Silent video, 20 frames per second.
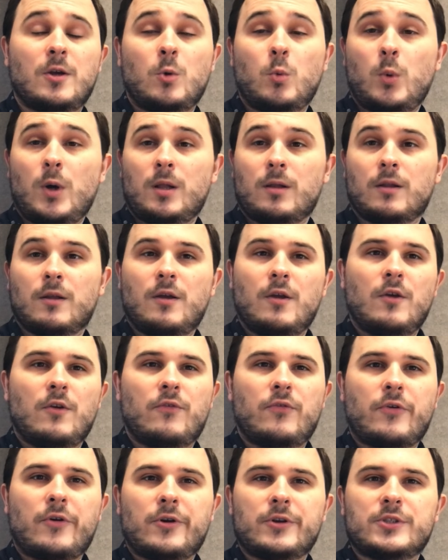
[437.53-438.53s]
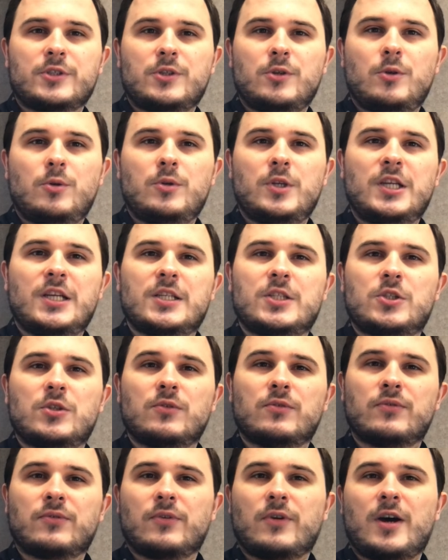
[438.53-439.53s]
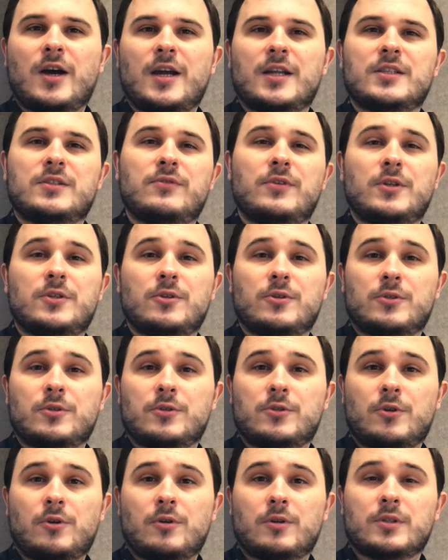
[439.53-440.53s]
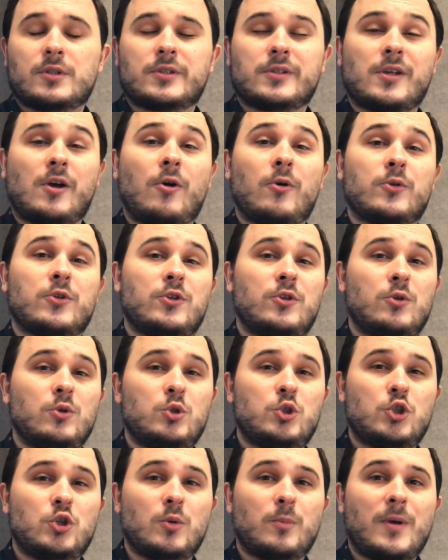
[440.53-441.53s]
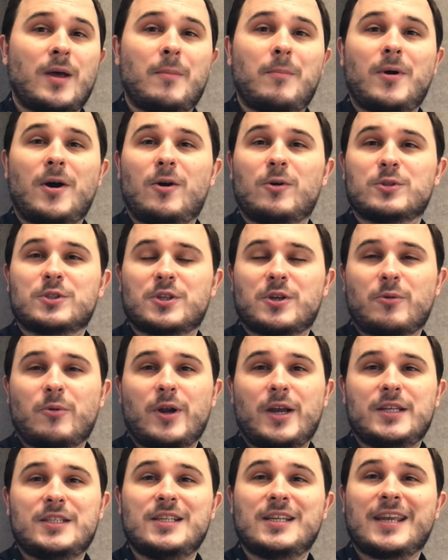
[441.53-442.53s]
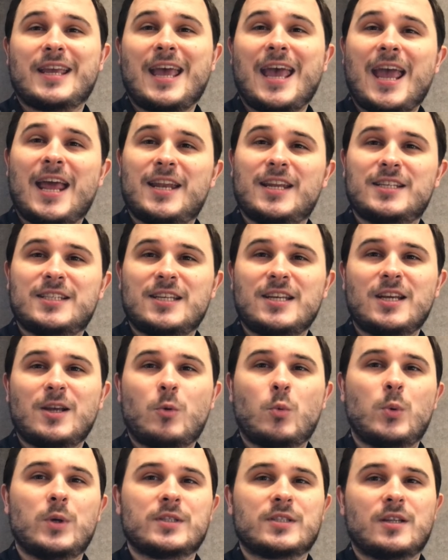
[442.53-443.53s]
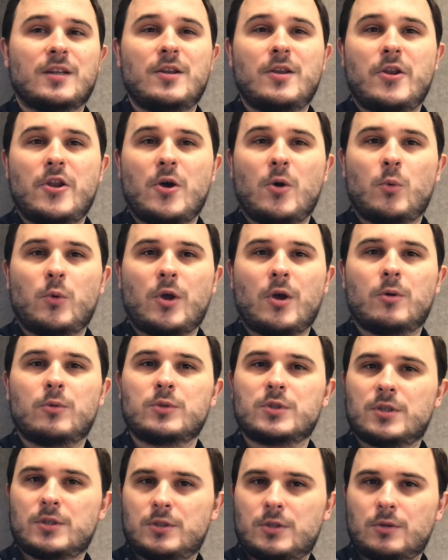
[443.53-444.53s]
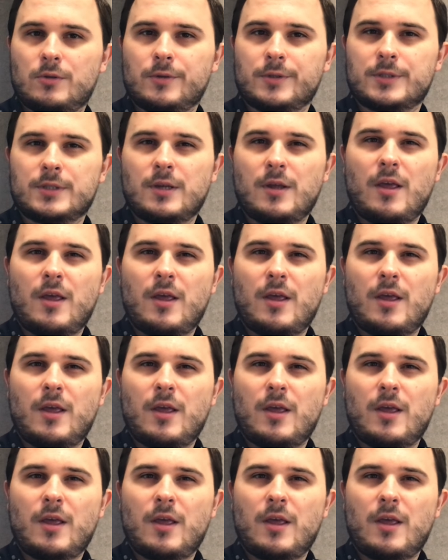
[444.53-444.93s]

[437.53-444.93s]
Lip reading: Well, first you need to find video tutorials on YouTube about creating anything with no-code tools.